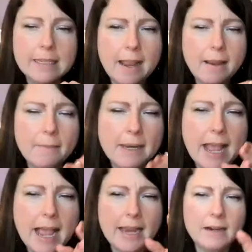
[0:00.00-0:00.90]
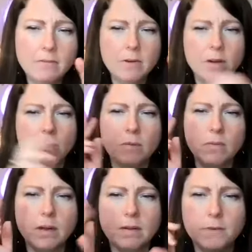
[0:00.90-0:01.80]
and I mean, I don't
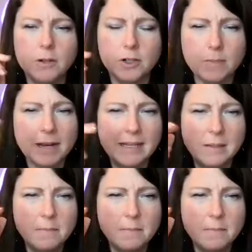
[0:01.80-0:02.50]
know for sure, but like